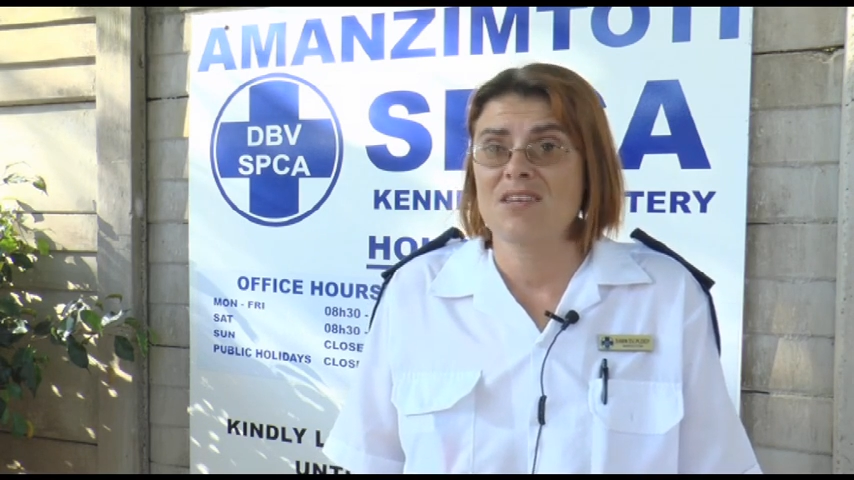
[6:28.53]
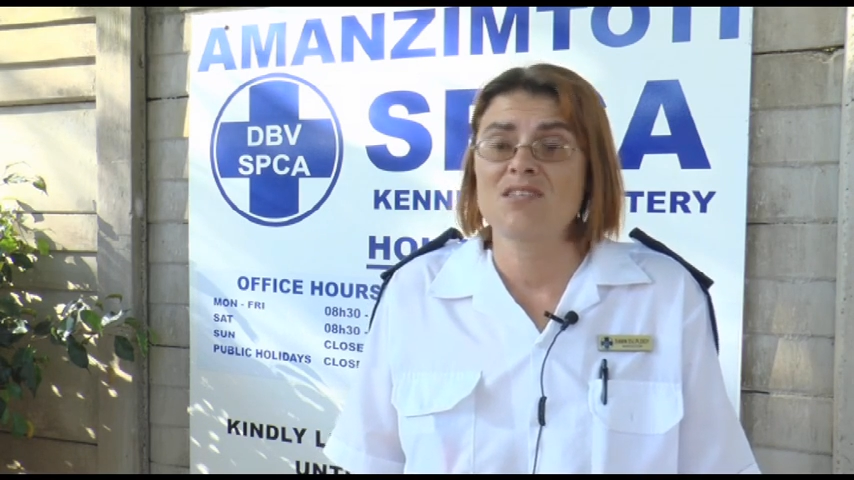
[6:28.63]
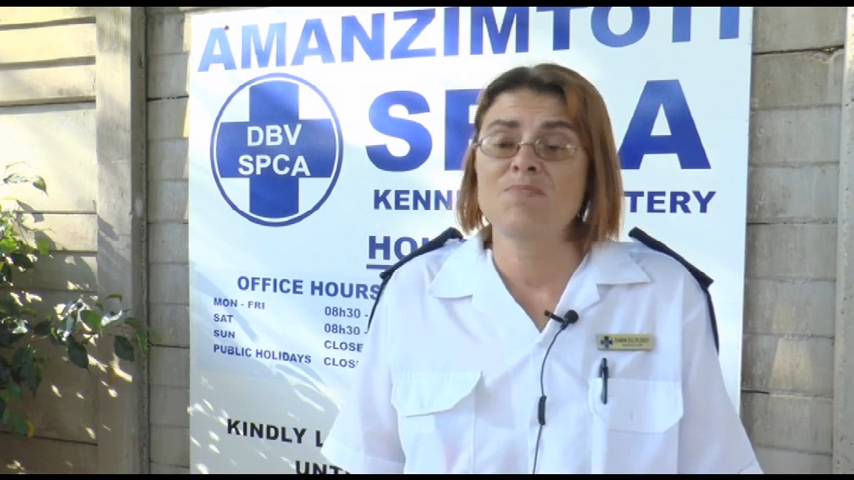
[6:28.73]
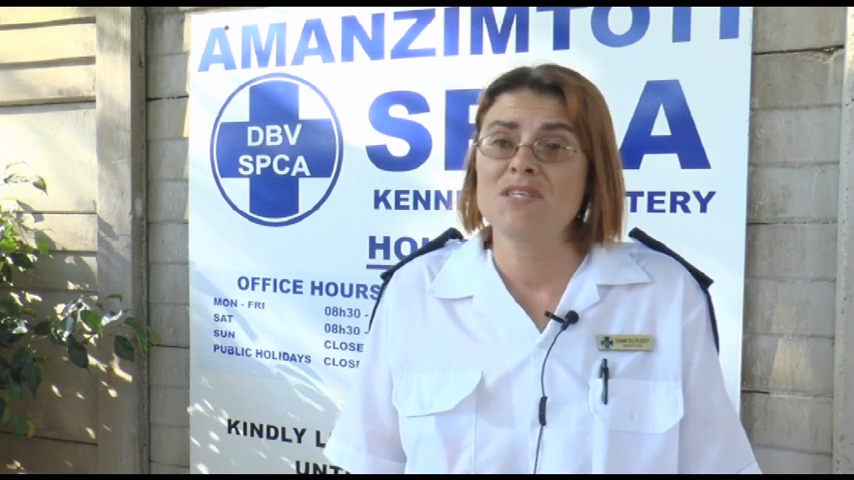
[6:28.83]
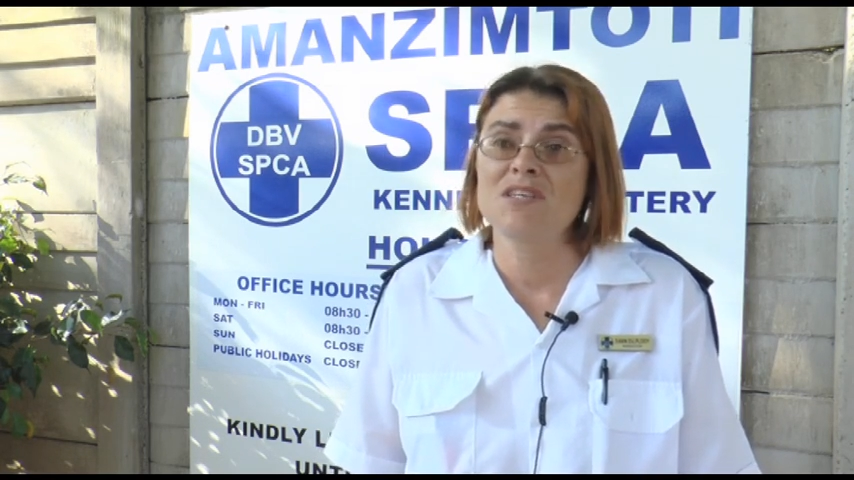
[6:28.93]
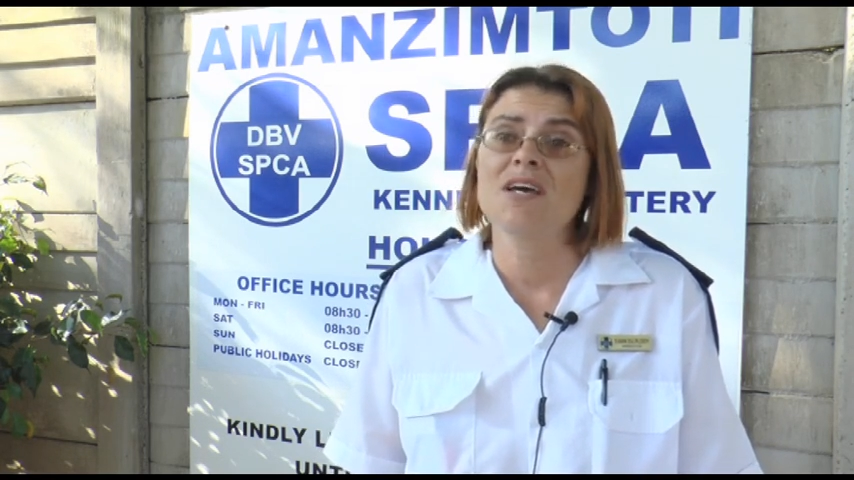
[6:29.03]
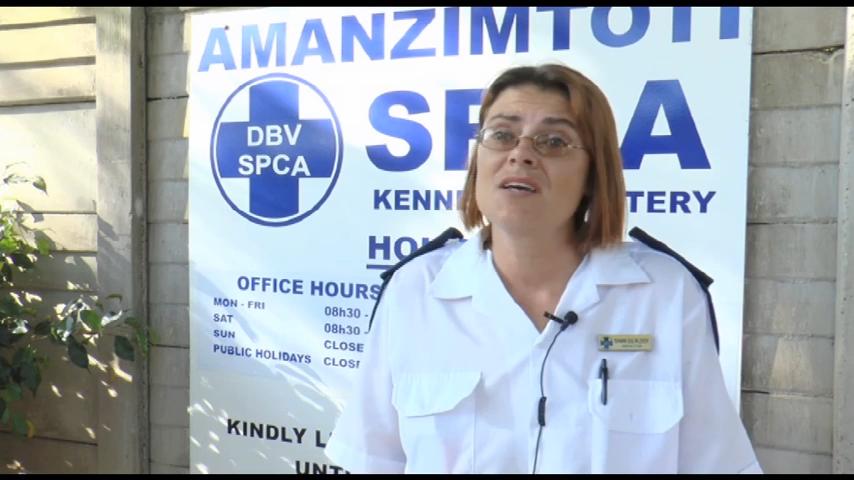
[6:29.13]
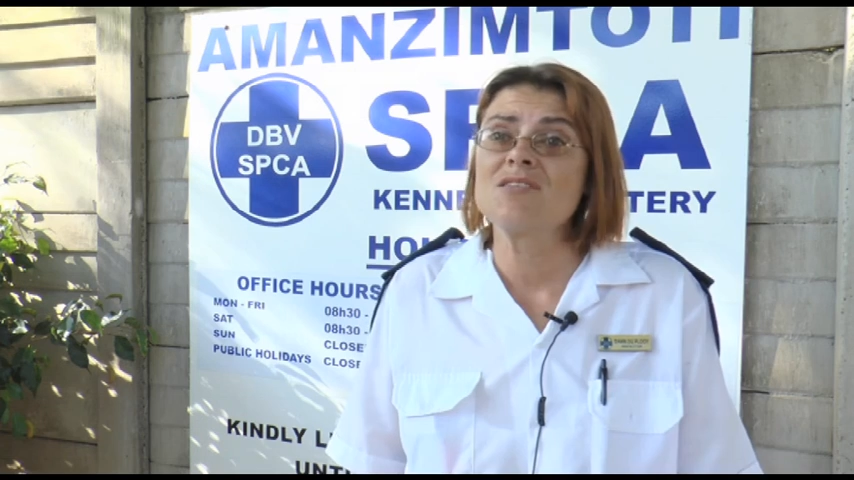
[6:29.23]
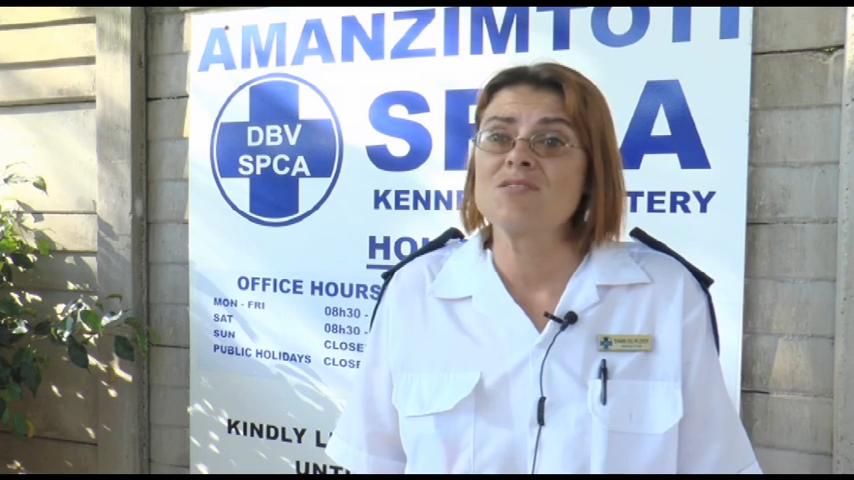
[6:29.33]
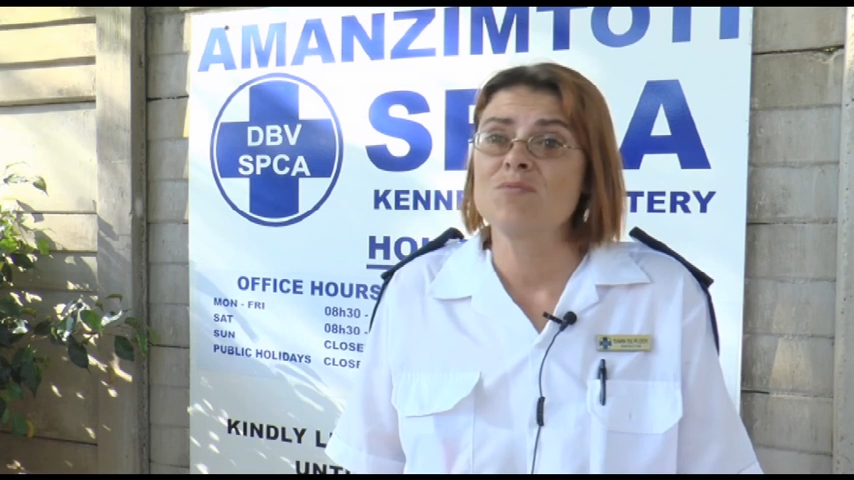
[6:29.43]

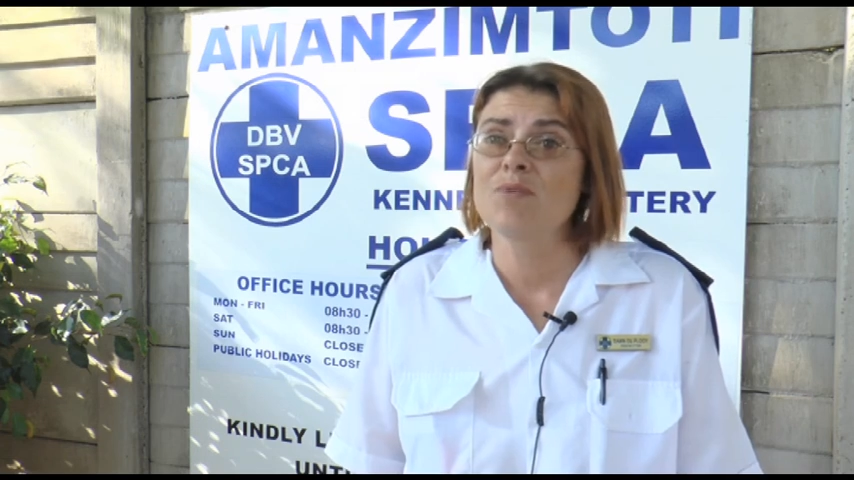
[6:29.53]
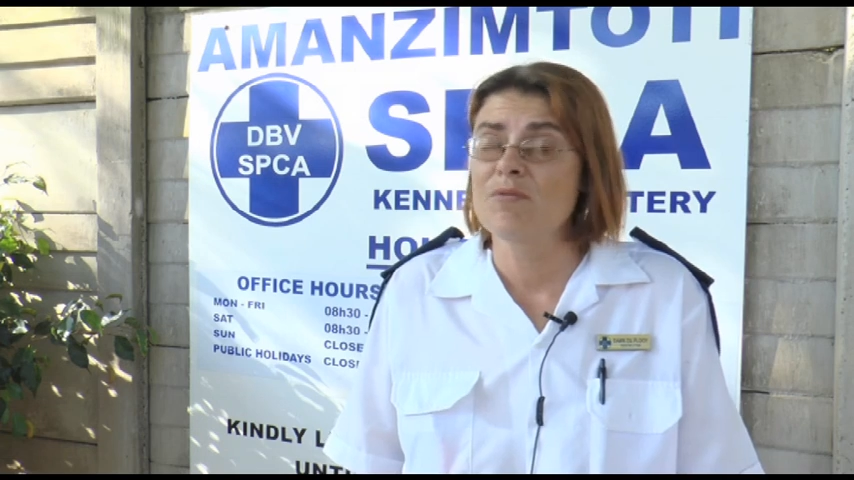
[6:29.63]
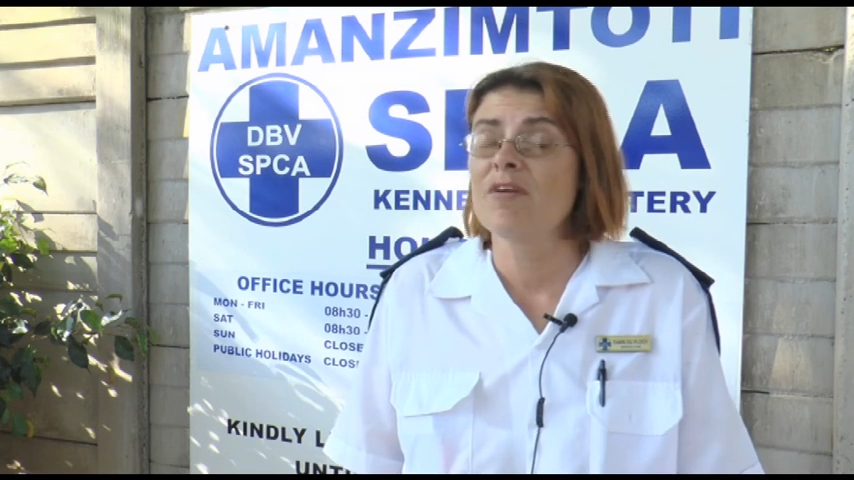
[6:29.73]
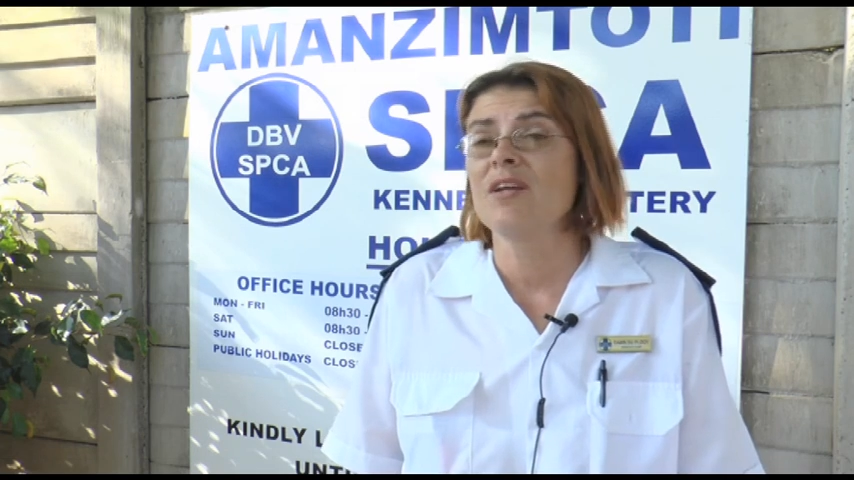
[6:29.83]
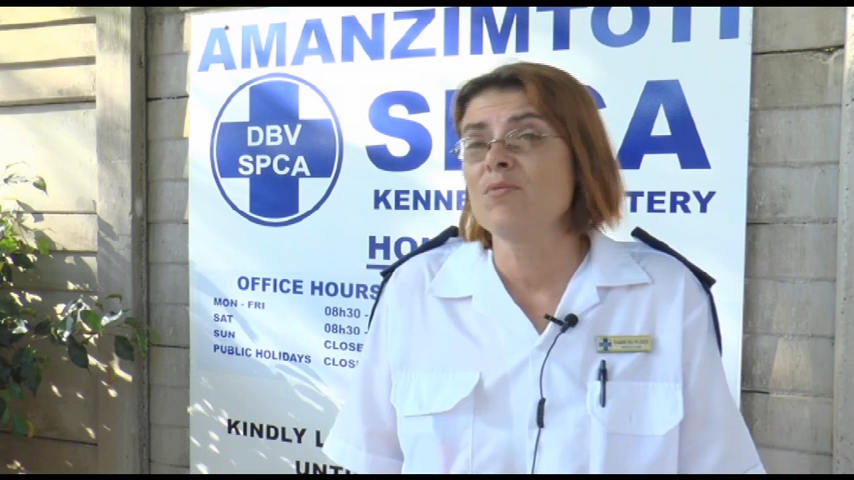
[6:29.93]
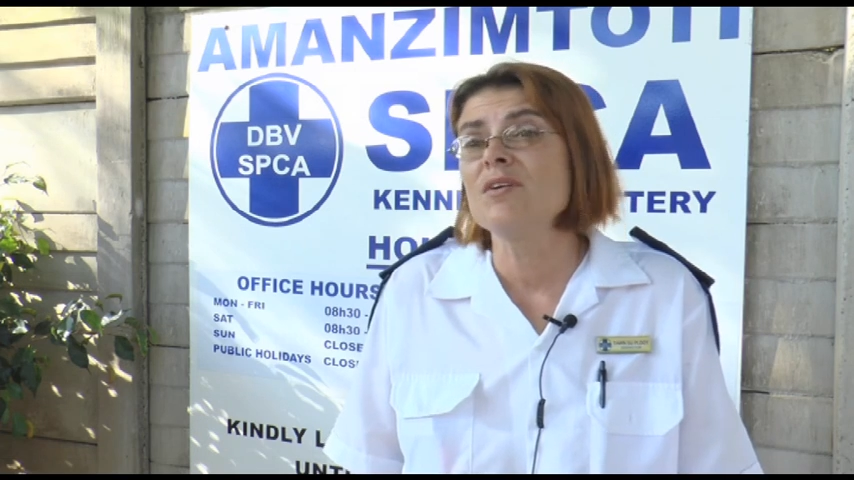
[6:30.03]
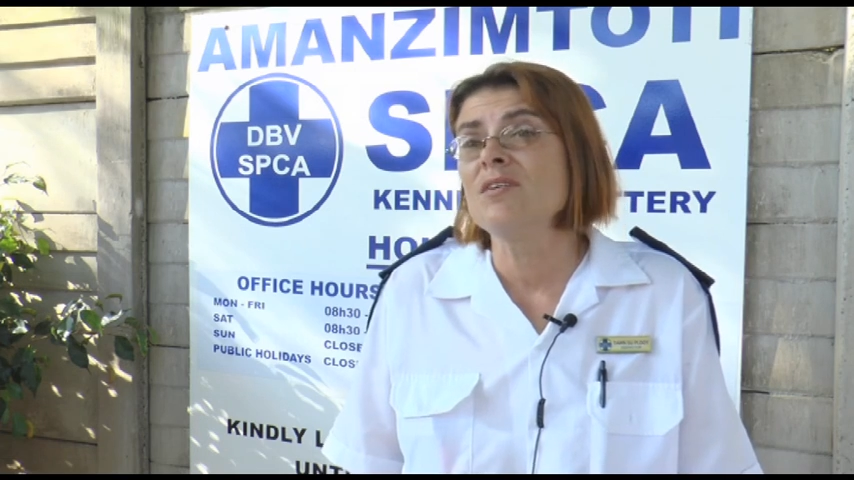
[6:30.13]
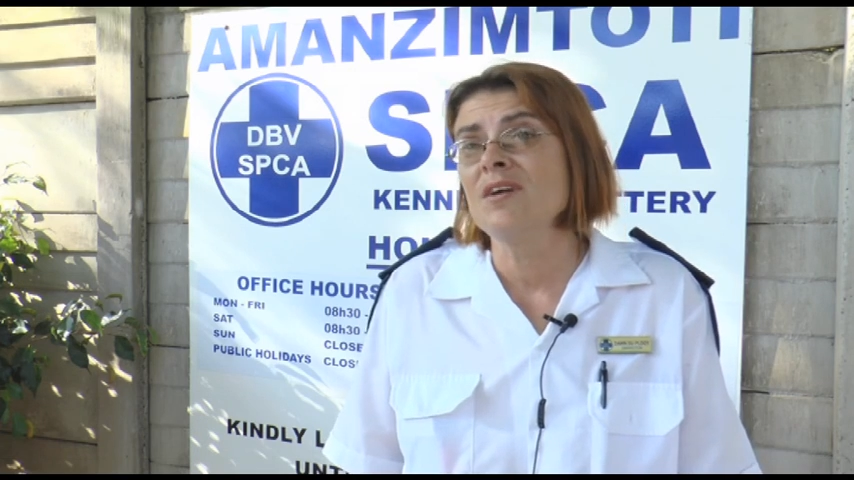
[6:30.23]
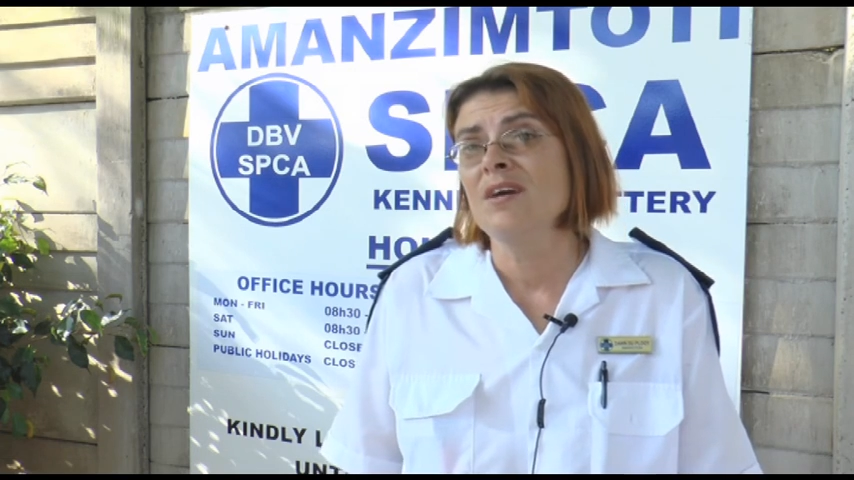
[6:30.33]
SPCAs, we really would.